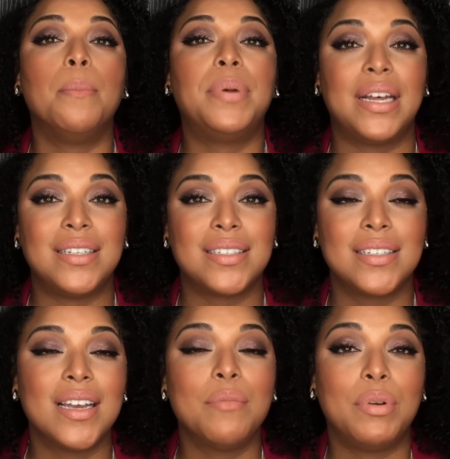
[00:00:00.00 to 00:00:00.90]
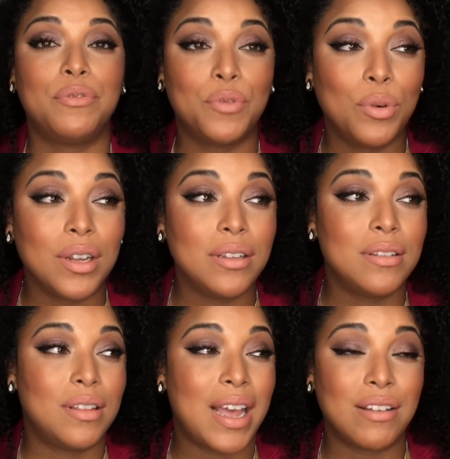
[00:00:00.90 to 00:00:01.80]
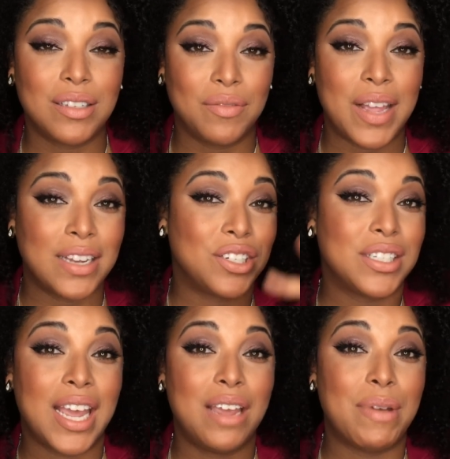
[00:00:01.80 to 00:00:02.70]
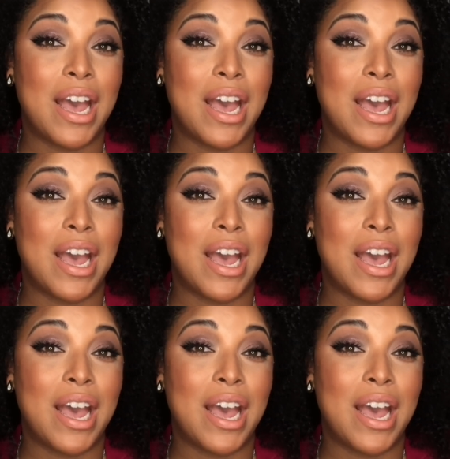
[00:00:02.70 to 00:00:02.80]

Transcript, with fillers: But before the House of Lashes came